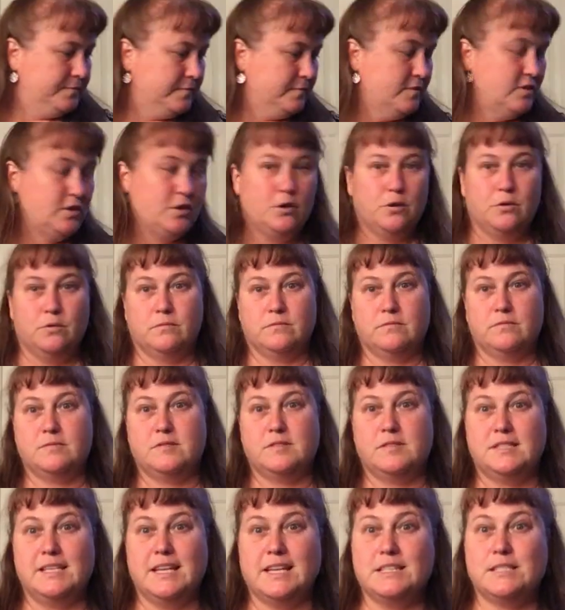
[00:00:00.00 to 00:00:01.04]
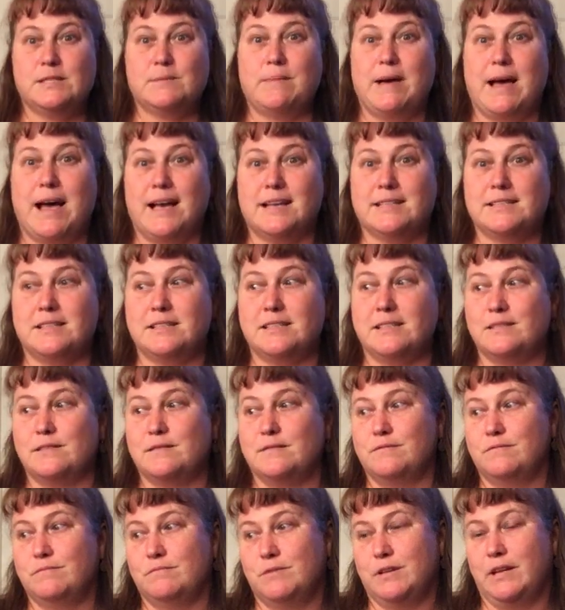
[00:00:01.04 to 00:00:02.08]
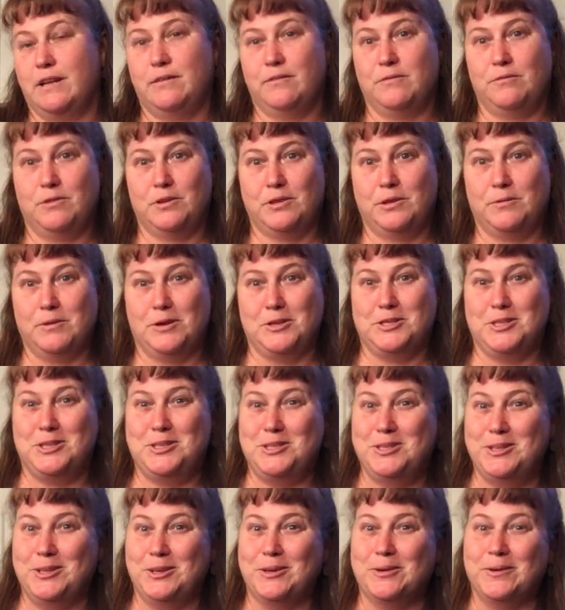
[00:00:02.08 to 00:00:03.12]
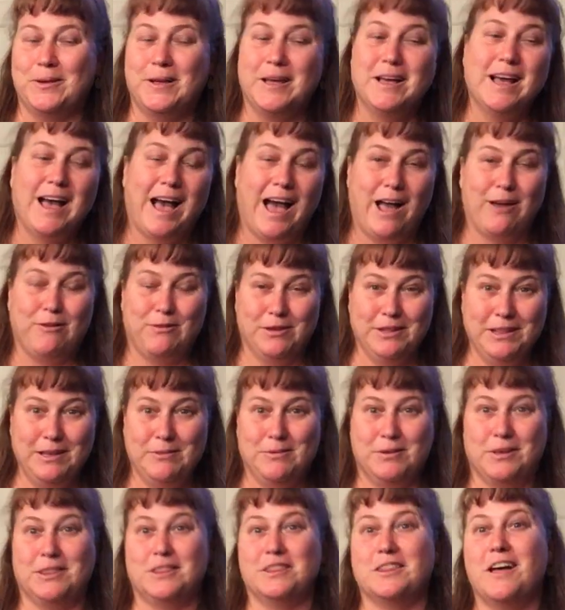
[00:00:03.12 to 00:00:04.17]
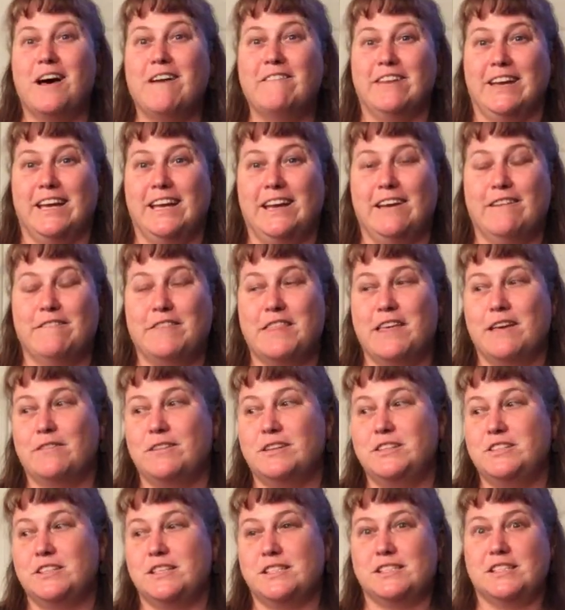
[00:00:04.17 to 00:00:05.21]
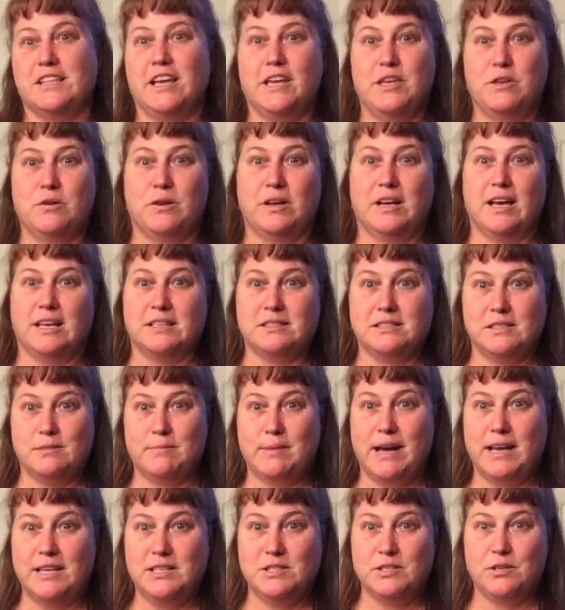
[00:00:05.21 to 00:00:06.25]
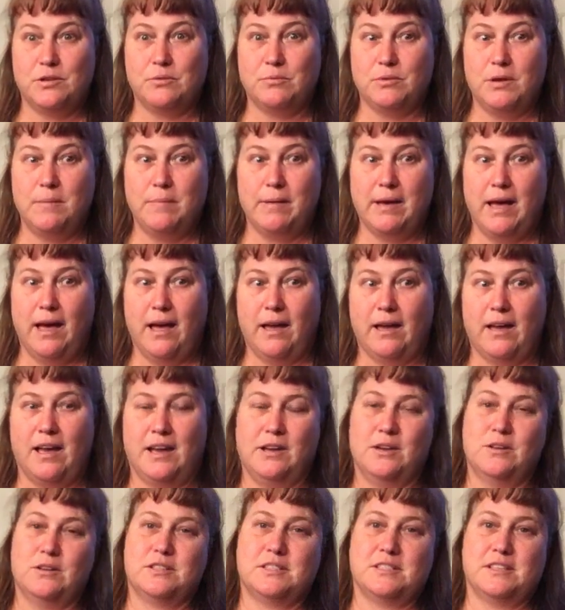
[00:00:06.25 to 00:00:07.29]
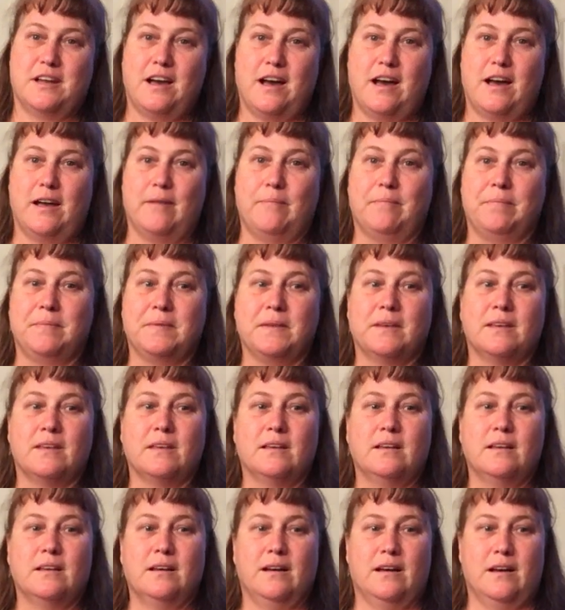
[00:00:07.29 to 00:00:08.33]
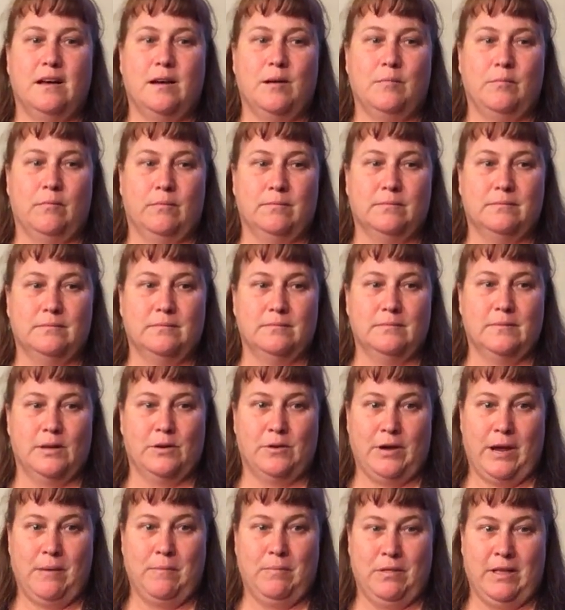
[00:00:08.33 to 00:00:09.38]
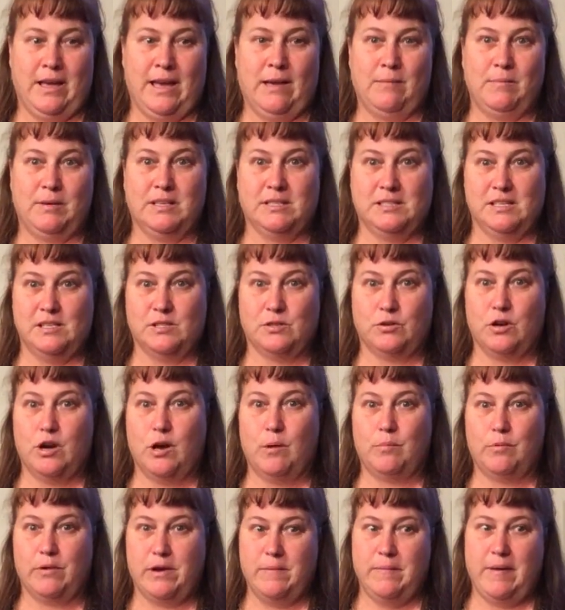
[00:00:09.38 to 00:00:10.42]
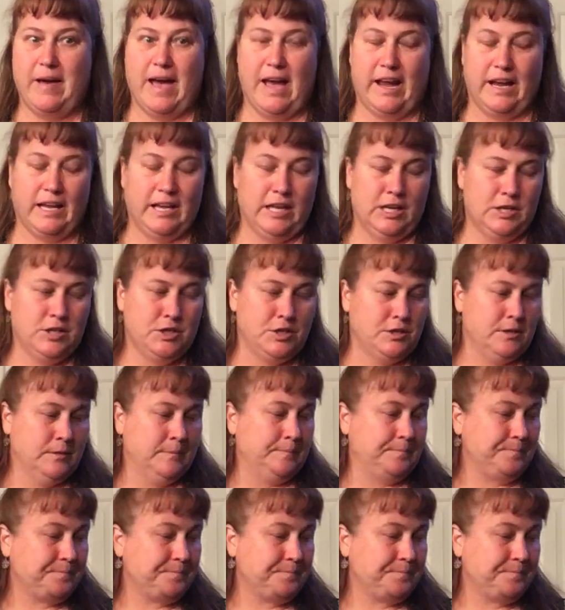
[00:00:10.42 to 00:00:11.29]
So 6 masks when I really wanted to. I really would love it if they would just let you customize your 3-pack. I know it's not a great plan because these are all pre-packaged,